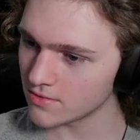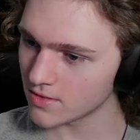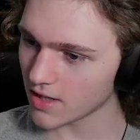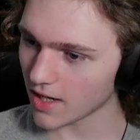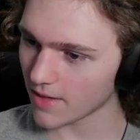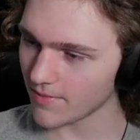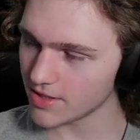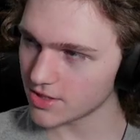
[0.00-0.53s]
I
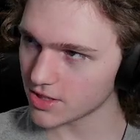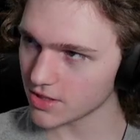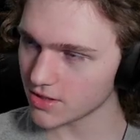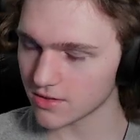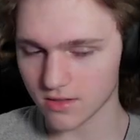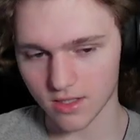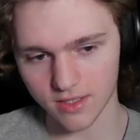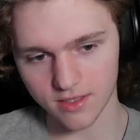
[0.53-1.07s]

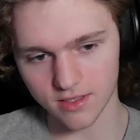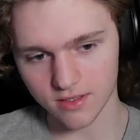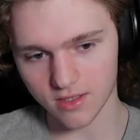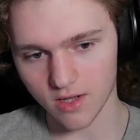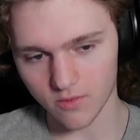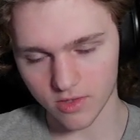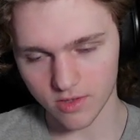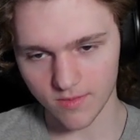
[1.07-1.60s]
mentioned like I
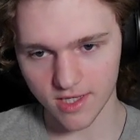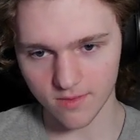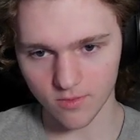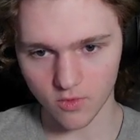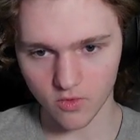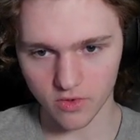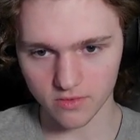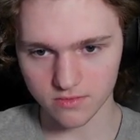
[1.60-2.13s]
want to make it
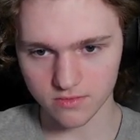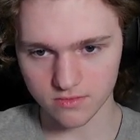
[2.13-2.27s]
more.